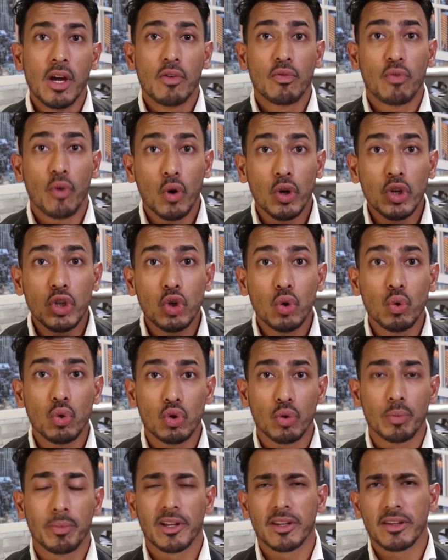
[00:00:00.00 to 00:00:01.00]
for you
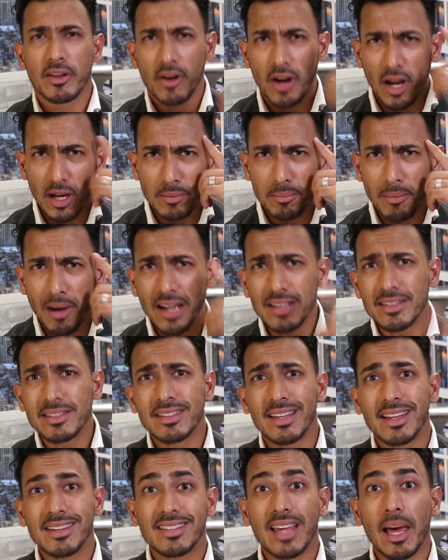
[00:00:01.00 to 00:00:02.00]
to build the right
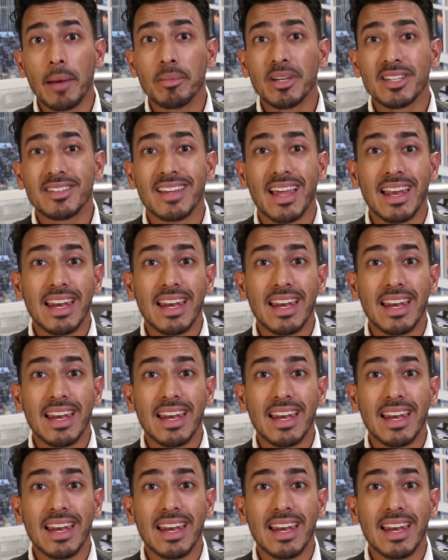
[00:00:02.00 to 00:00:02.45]
mindsets, habits,